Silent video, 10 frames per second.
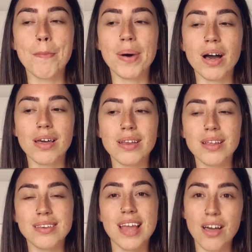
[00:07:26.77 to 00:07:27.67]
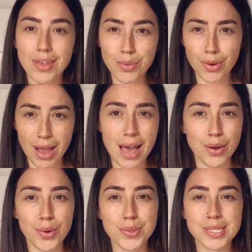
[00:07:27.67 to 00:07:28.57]
But now that we're
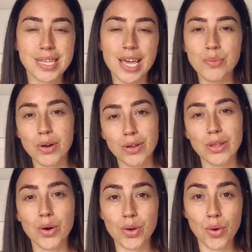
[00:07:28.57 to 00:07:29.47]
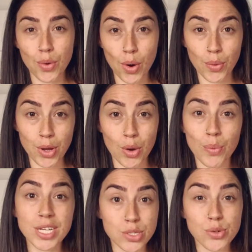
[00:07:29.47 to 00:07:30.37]
adults and we're a lot older,
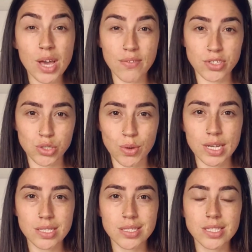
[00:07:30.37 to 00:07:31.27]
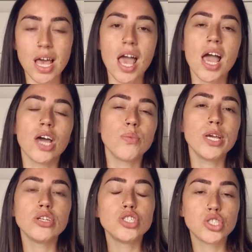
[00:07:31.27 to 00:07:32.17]
we do have a choice, and we
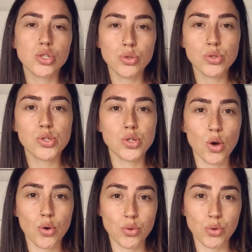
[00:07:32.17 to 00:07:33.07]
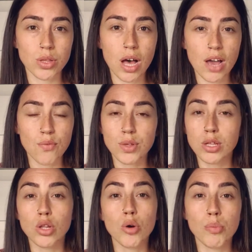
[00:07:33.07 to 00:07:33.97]
can choose to go through life with a
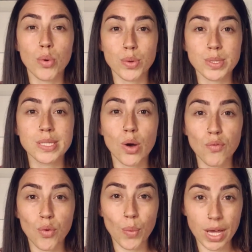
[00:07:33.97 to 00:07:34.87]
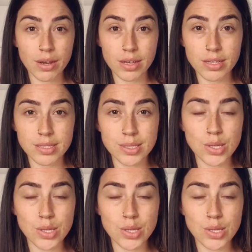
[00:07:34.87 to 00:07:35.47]
lot more self-awareness.